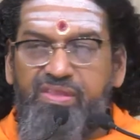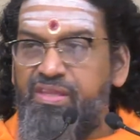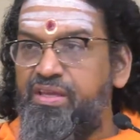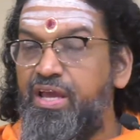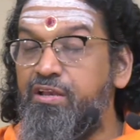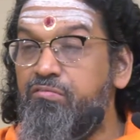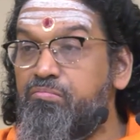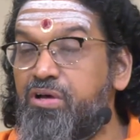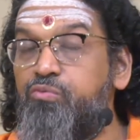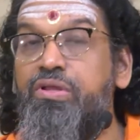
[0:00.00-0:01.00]
And
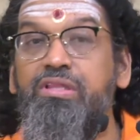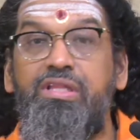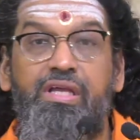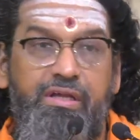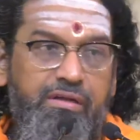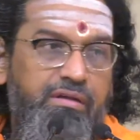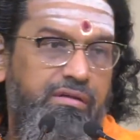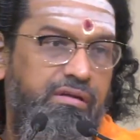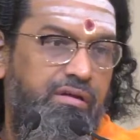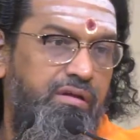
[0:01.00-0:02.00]
remember one thing,
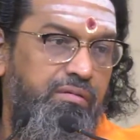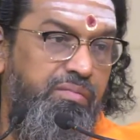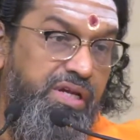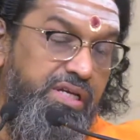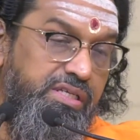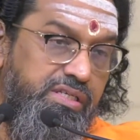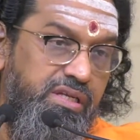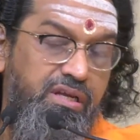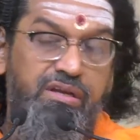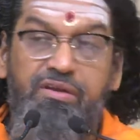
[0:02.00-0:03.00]
please.
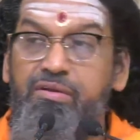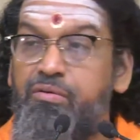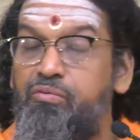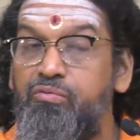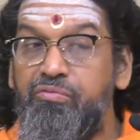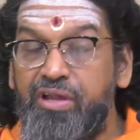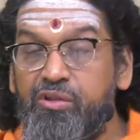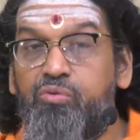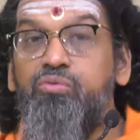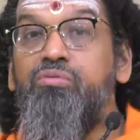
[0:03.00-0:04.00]

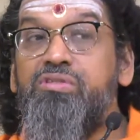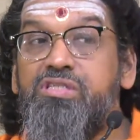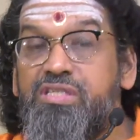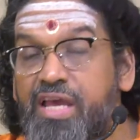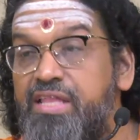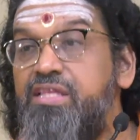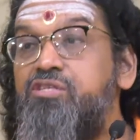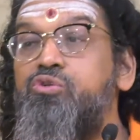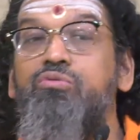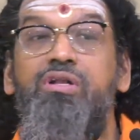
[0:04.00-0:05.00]
When you say
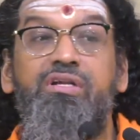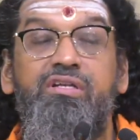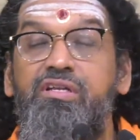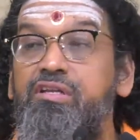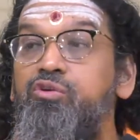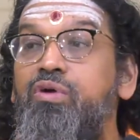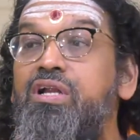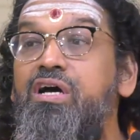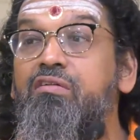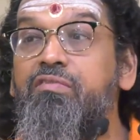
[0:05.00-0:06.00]
this quality, you
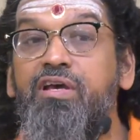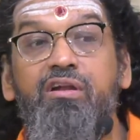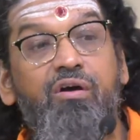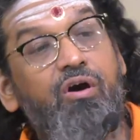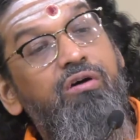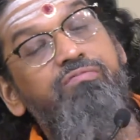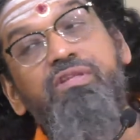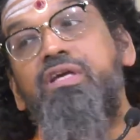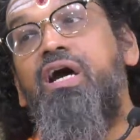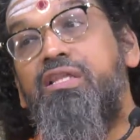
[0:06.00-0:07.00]
are aware of
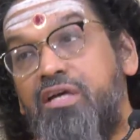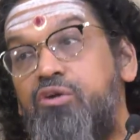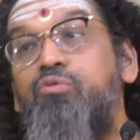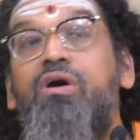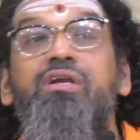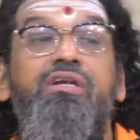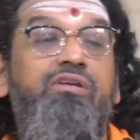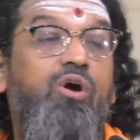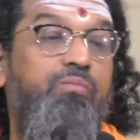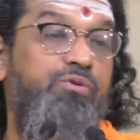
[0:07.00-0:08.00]
the other
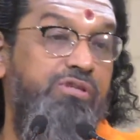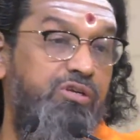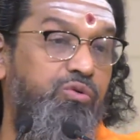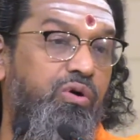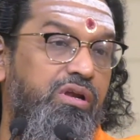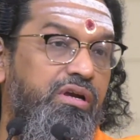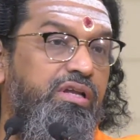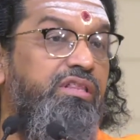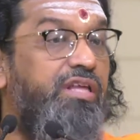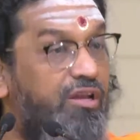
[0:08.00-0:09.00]
quality, opposite
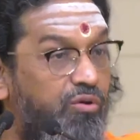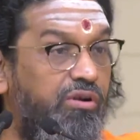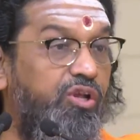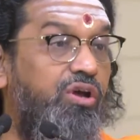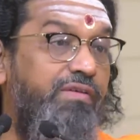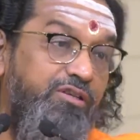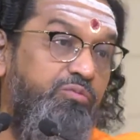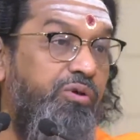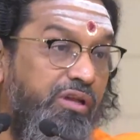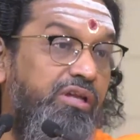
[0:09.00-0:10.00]
quality, then only you have
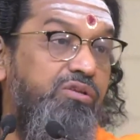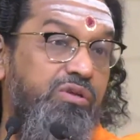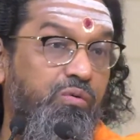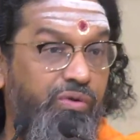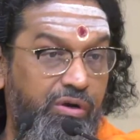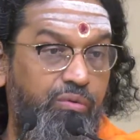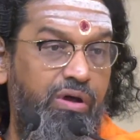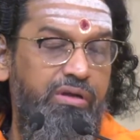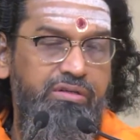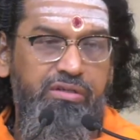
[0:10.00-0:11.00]
experience of one
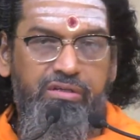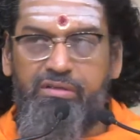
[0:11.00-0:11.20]
quality.